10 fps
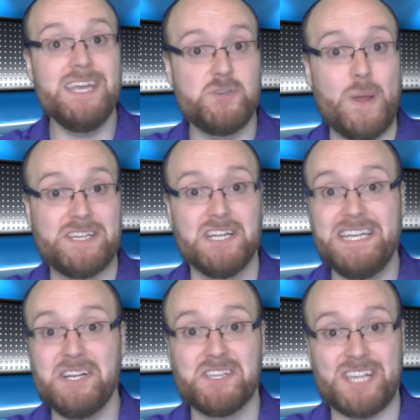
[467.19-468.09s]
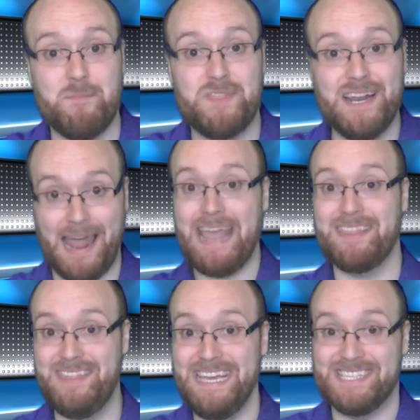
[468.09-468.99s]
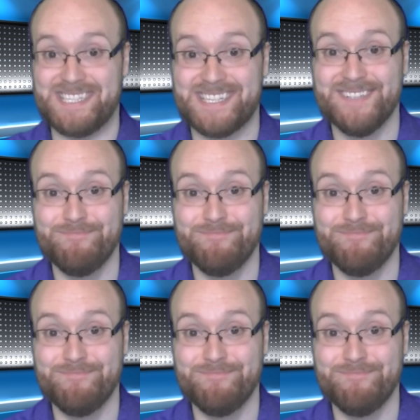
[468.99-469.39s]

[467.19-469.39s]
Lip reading: It went a little something like this.